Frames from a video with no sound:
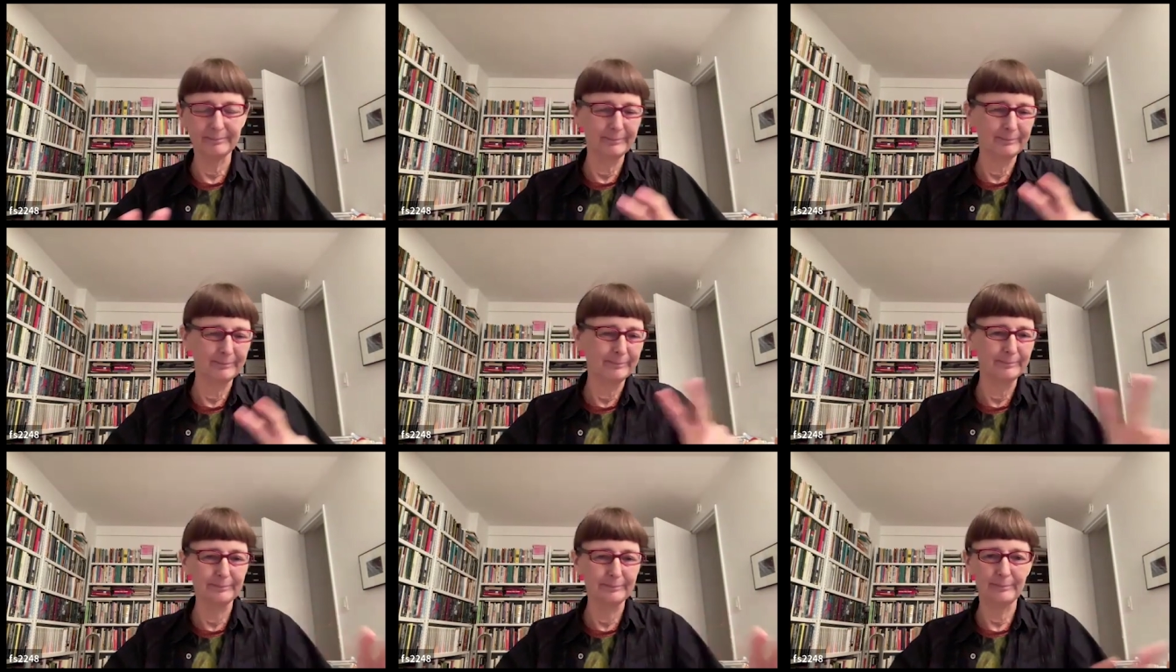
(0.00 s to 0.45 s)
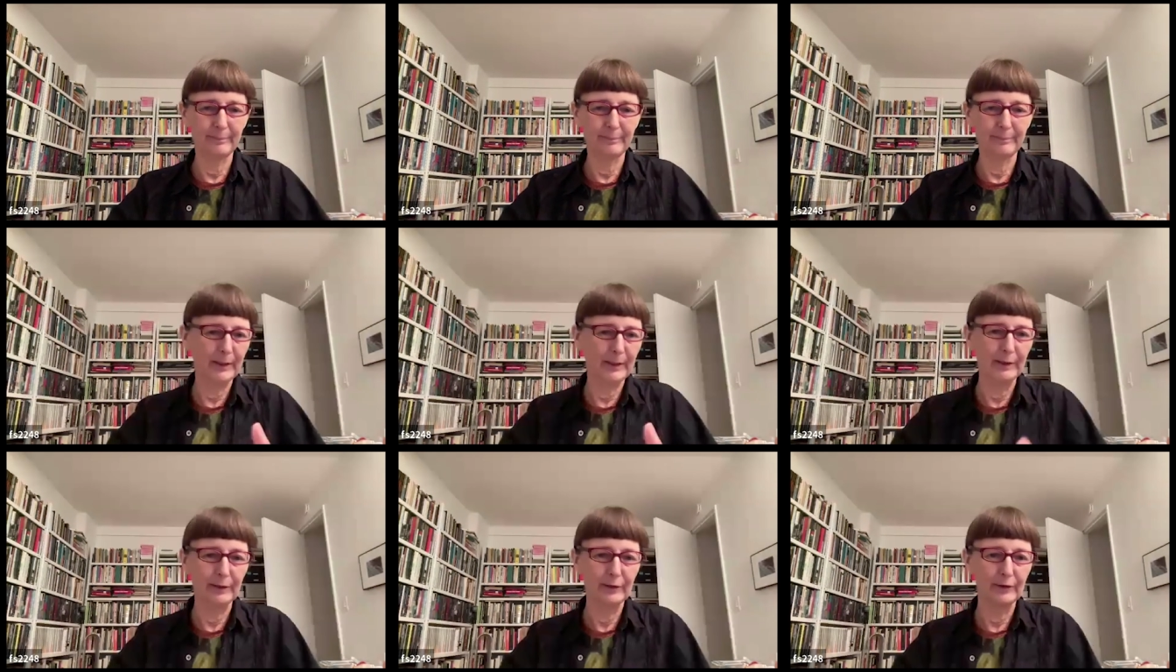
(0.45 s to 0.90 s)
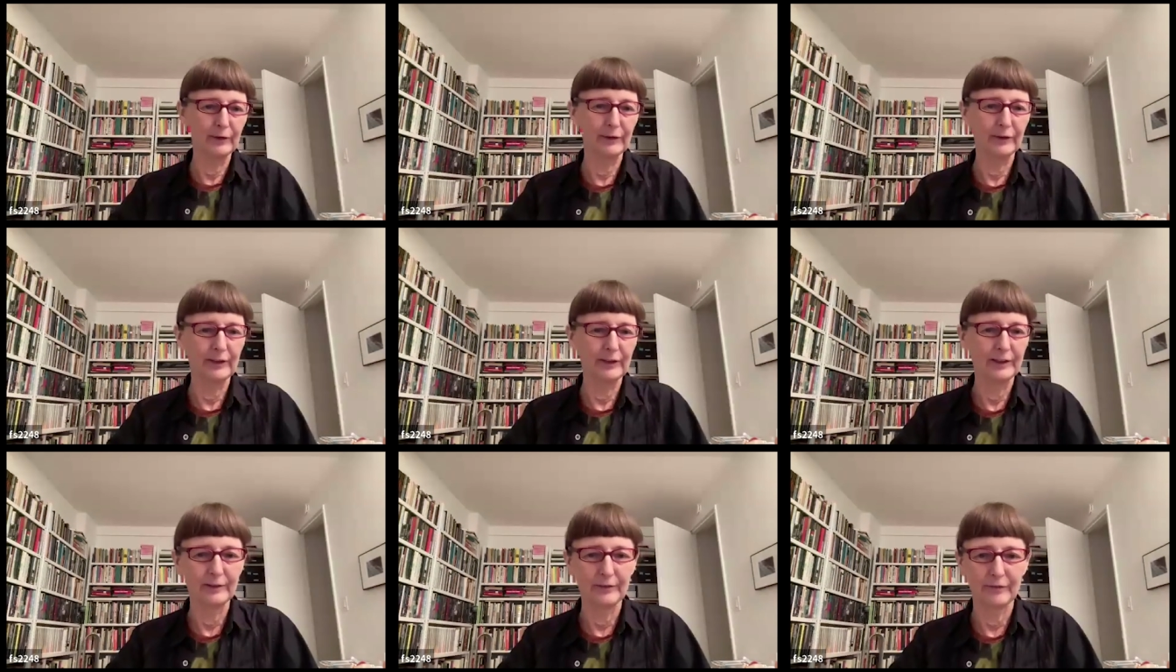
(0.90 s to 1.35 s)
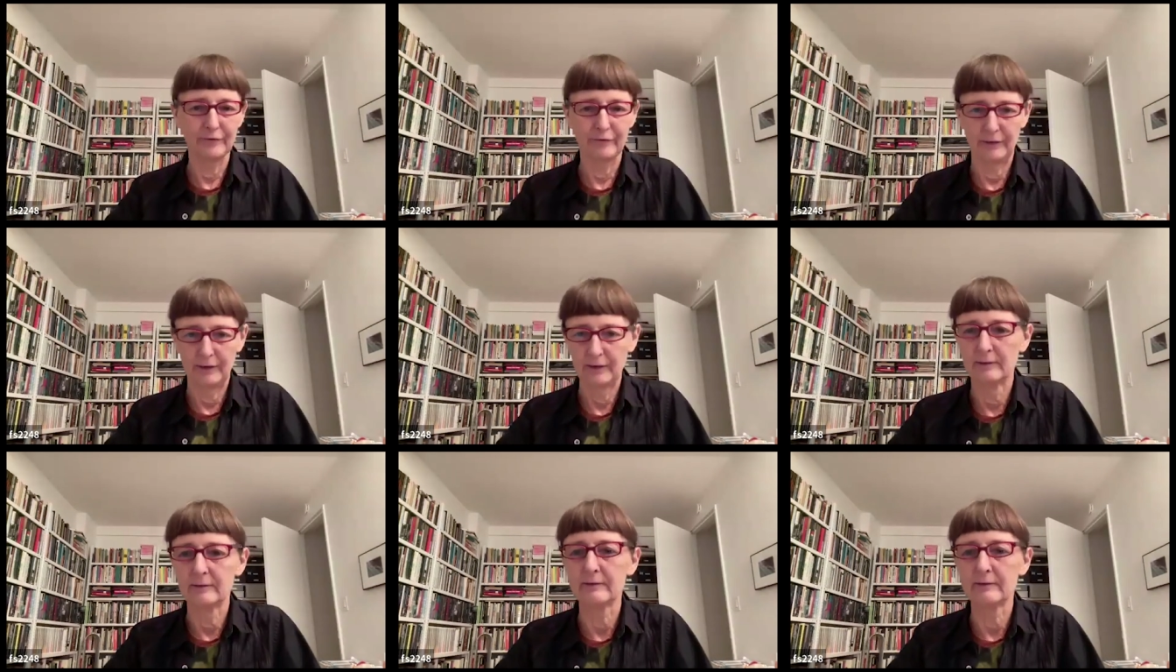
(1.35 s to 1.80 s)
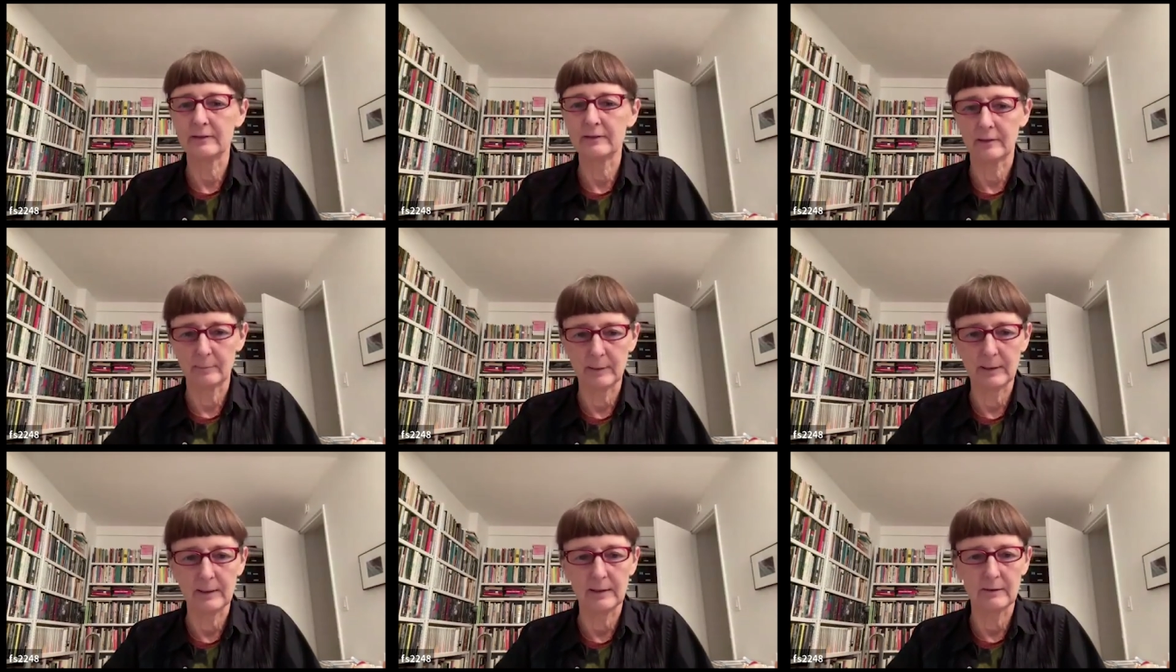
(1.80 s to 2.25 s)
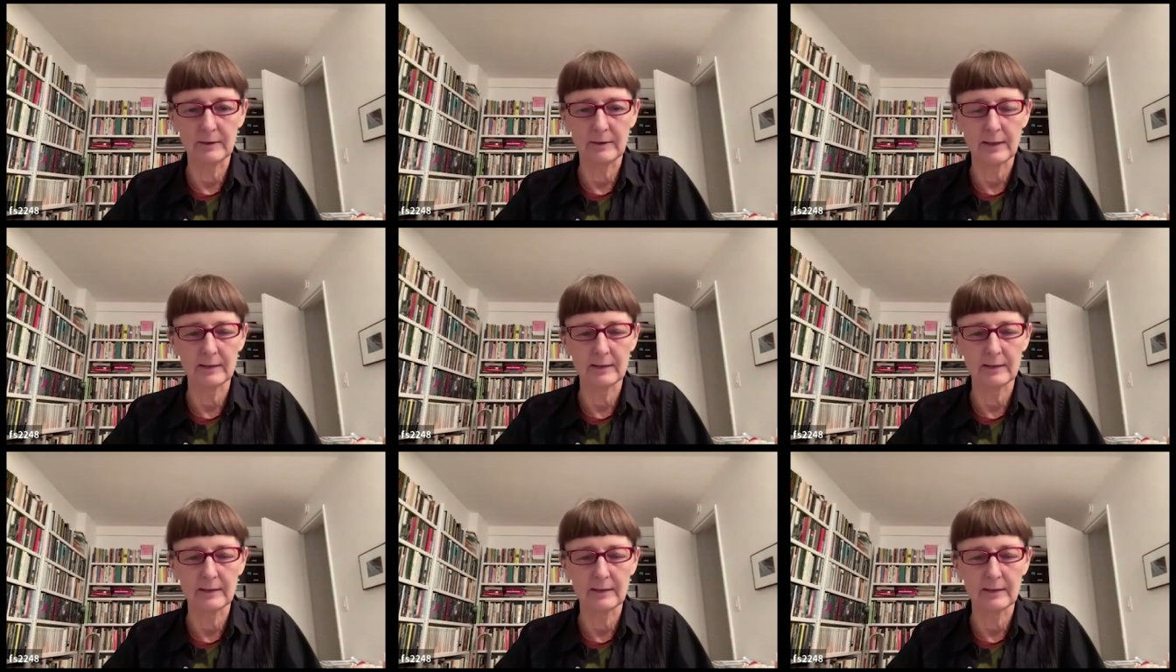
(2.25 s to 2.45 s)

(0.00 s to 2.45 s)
Mm, player in the field somehow.